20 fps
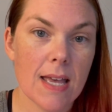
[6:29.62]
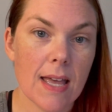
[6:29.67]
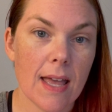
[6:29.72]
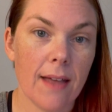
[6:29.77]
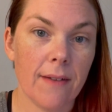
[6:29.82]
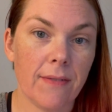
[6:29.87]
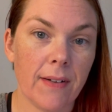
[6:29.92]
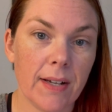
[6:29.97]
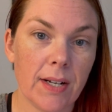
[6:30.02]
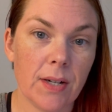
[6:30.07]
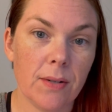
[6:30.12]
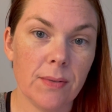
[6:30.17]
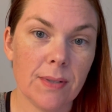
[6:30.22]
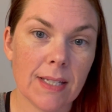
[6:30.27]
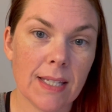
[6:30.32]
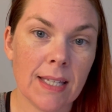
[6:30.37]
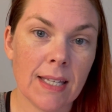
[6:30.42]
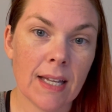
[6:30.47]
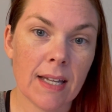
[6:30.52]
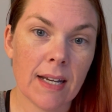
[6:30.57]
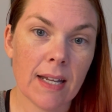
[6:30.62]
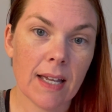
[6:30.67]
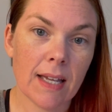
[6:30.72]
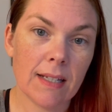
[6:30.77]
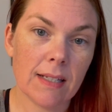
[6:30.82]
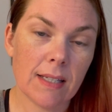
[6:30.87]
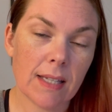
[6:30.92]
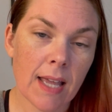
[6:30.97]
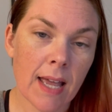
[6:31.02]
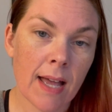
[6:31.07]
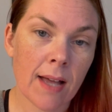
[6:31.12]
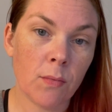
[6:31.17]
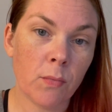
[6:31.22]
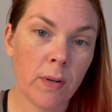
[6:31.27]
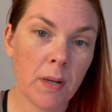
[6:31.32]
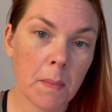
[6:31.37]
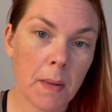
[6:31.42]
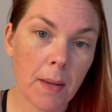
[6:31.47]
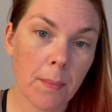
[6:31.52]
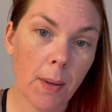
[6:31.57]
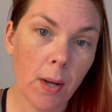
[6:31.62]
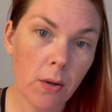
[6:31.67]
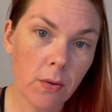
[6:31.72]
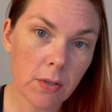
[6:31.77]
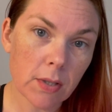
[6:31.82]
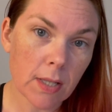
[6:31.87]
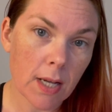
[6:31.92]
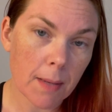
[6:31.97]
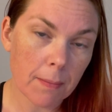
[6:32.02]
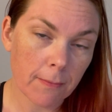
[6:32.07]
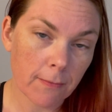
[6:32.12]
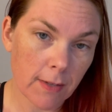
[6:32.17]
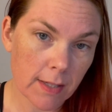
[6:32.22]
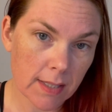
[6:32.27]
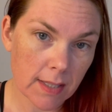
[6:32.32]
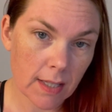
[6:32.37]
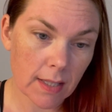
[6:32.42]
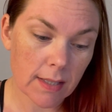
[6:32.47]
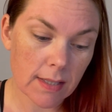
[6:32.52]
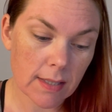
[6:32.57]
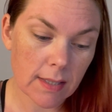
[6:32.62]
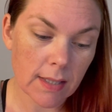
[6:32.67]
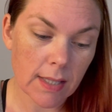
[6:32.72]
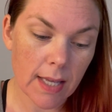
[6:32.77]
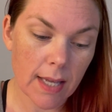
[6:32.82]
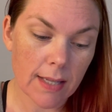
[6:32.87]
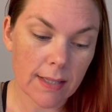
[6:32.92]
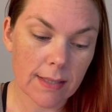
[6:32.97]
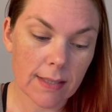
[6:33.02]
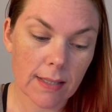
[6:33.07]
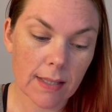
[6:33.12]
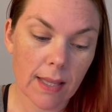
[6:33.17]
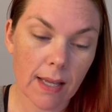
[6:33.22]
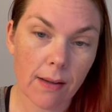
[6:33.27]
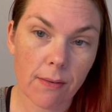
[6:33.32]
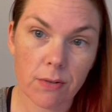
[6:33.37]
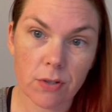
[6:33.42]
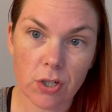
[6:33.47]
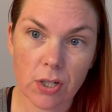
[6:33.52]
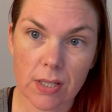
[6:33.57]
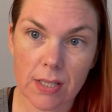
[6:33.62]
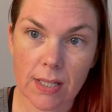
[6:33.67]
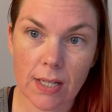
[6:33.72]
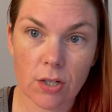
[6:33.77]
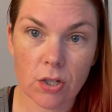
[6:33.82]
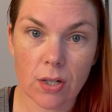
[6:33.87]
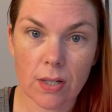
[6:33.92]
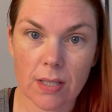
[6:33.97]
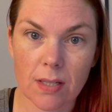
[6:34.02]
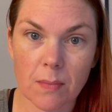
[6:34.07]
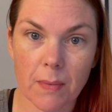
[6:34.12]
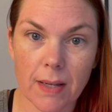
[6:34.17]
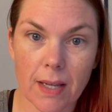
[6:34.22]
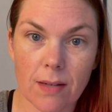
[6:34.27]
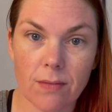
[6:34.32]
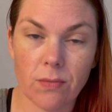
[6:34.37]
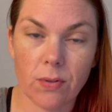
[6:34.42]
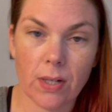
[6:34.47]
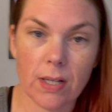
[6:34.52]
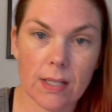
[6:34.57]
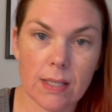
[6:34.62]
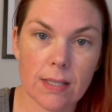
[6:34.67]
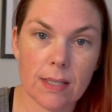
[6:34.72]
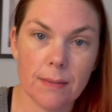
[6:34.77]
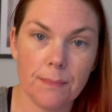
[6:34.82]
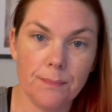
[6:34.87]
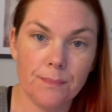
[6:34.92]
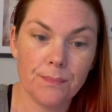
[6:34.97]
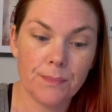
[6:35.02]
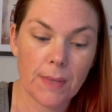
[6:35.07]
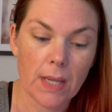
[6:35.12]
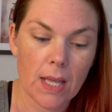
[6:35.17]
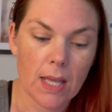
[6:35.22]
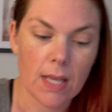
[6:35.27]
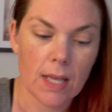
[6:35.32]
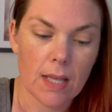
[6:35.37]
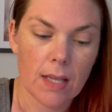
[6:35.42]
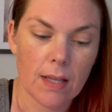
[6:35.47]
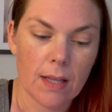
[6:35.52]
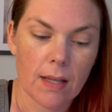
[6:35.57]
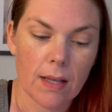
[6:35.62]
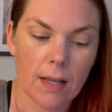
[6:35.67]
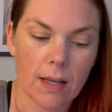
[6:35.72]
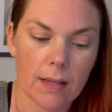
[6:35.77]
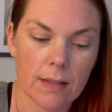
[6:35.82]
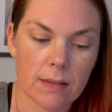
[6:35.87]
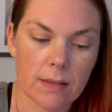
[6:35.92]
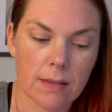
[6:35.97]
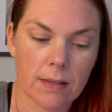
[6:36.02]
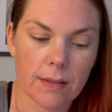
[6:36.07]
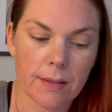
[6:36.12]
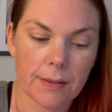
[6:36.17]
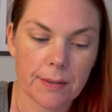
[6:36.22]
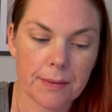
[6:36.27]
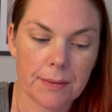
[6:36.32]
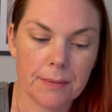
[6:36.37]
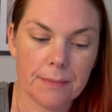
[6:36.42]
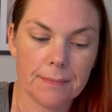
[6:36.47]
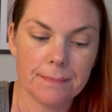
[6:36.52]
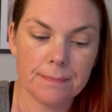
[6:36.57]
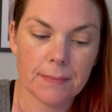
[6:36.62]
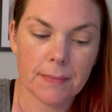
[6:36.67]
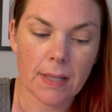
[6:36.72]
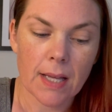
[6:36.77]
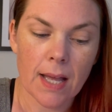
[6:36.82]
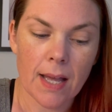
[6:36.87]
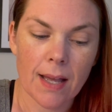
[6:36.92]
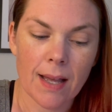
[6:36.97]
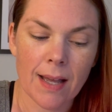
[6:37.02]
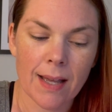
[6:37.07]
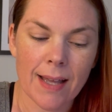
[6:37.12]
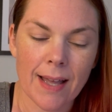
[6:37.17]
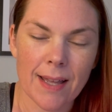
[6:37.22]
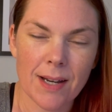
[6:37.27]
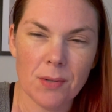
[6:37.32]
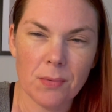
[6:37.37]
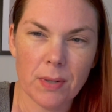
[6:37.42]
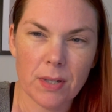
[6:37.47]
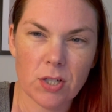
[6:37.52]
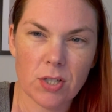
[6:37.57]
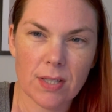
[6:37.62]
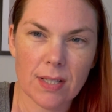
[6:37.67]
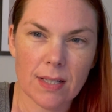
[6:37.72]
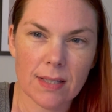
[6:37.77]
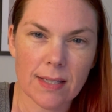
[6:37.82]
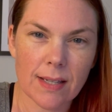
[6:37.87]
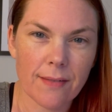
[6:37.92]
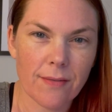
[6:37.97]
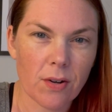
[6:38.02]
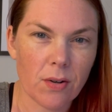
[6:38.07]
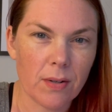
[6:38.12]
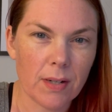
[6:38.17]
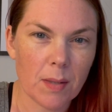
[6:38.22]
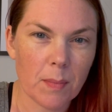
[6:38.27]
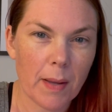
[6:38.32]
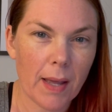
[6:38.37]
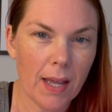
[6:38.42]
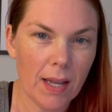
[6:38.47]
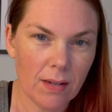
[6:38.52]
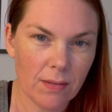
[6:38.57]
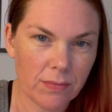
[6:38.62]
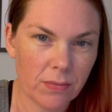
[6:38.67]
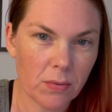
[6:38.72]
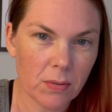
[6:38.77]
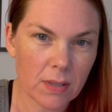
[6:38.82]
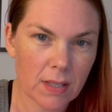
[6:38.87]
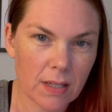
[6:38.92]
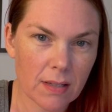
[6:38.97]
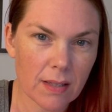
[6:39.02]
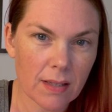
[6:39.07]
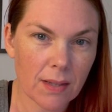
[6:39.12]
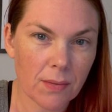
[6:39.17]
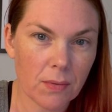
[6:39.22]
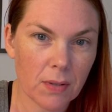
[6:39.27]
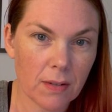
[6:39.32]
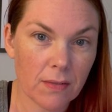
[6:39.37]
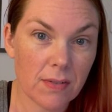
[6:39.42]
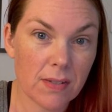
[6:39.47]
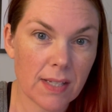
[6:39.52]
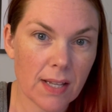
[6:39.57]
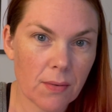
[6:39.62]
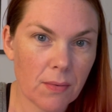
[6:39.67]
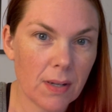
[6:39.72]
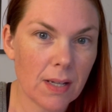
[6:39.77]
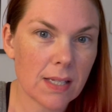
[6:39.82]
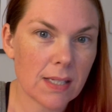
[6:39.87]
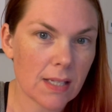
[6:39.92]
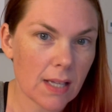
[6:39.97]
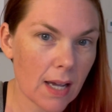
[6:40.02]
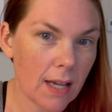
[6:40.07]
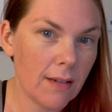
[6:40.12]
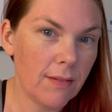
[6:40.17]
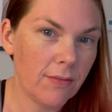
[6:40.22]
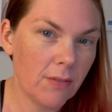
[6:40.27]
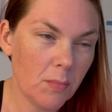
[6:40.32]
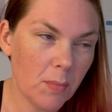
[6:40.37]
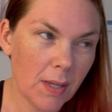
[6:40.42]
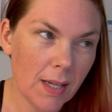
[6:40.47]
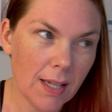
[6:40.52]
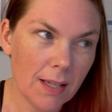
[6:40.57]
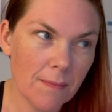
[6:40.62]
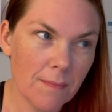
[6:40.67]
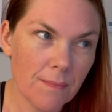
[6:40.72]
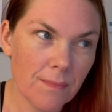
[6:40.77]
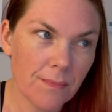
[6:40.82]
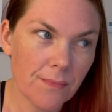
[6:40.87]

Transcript: if I don't get it at one of my post-op visits, then they will just adjust my invoice. So I kind of wish, since I've already paid for it, that they would have set one aside for me.